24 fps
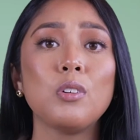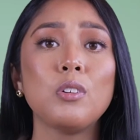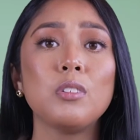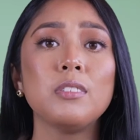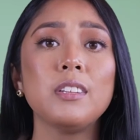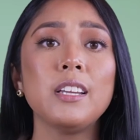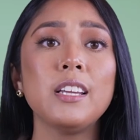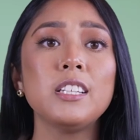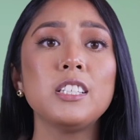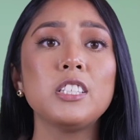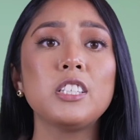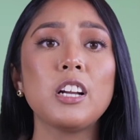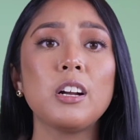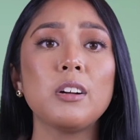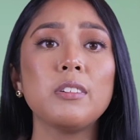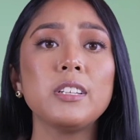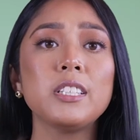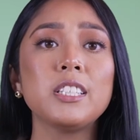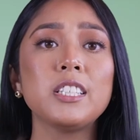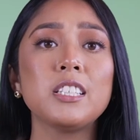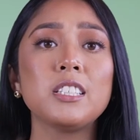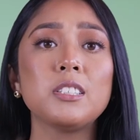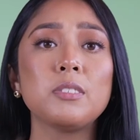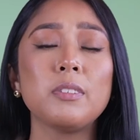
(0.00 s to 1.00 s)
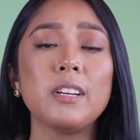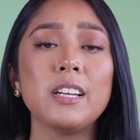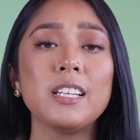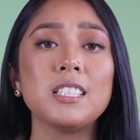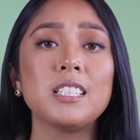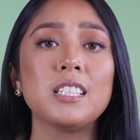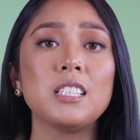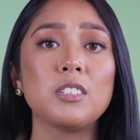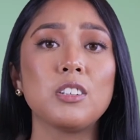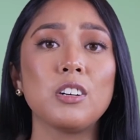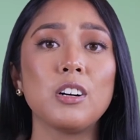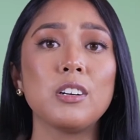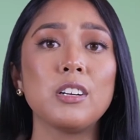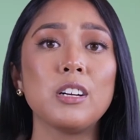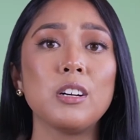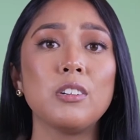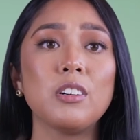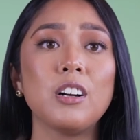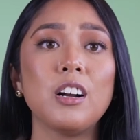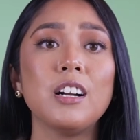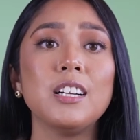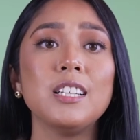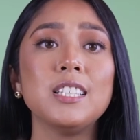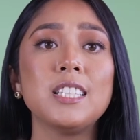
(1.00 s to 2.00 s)
These services mix his
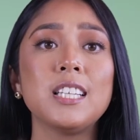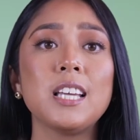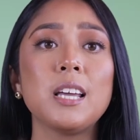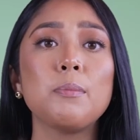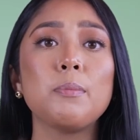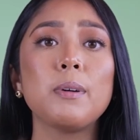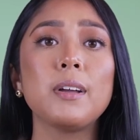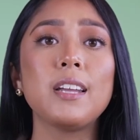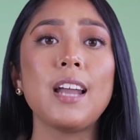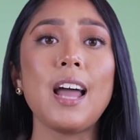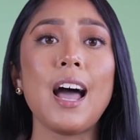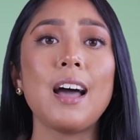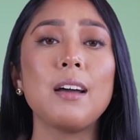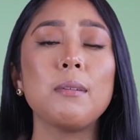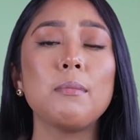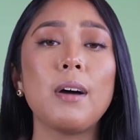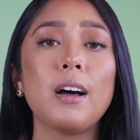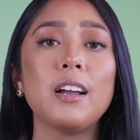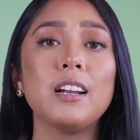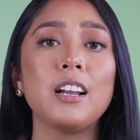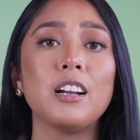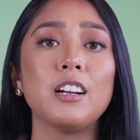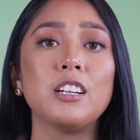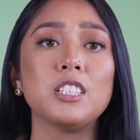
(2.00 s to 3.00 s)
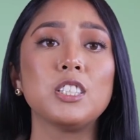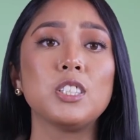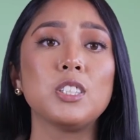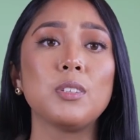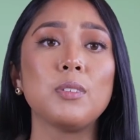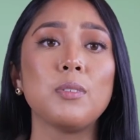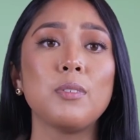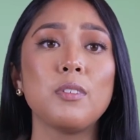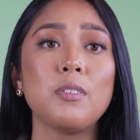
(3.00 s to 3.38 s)
cryptocurrency with that of others,